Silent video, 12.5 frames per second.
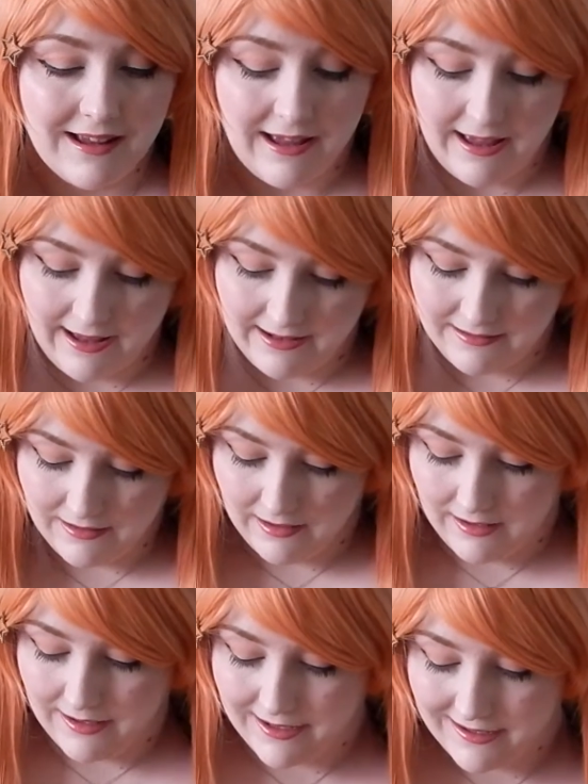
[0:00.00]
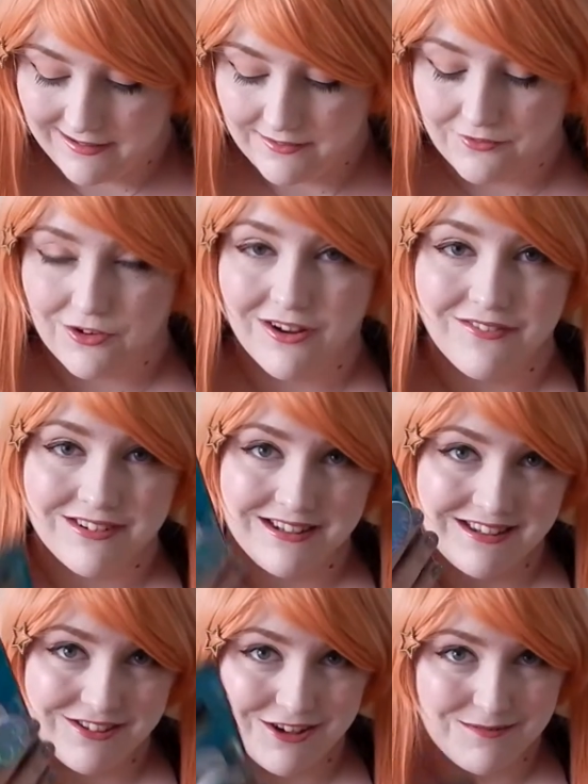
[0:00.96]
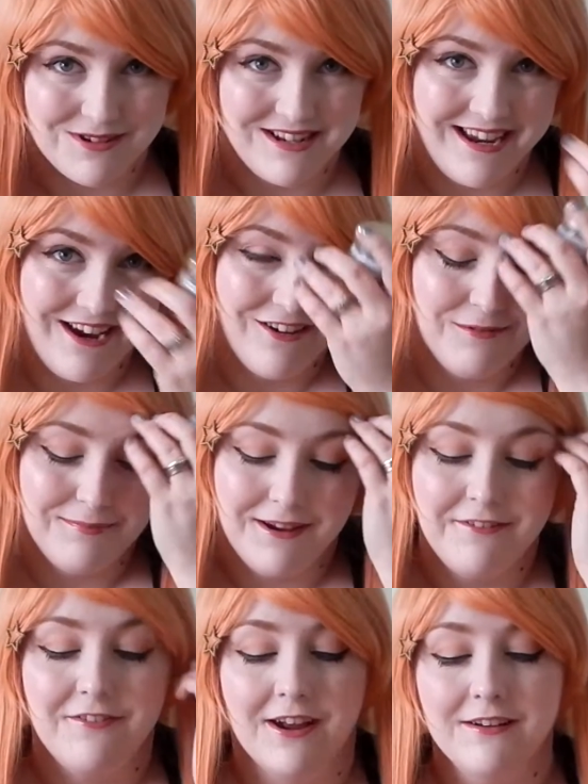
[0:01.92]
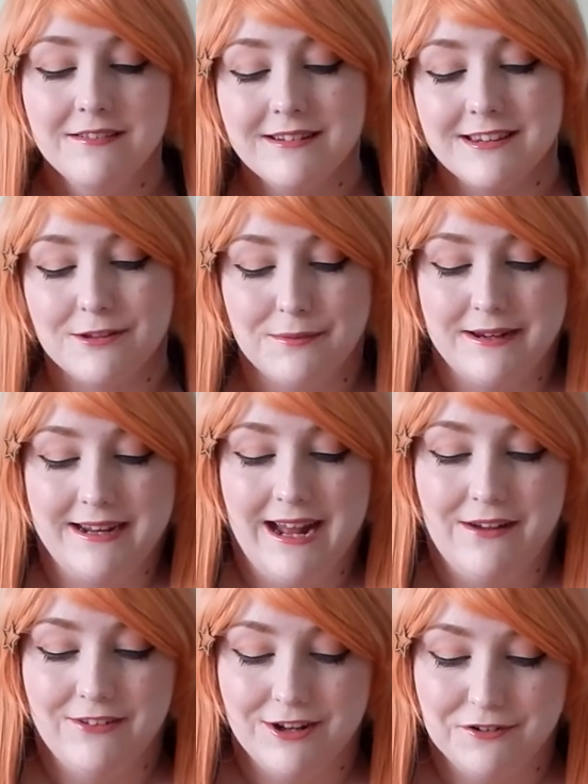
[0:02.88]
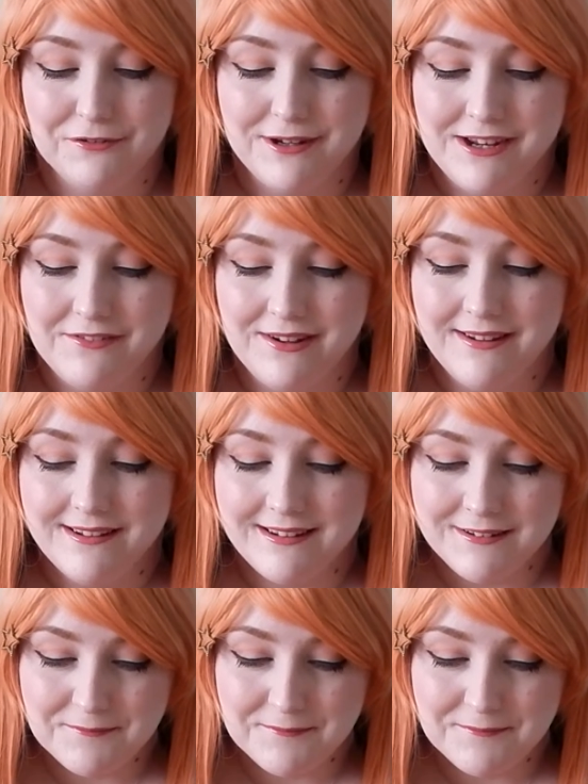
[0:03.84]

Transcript: And I have got the description here on my phone, so we're going to have a little read of it.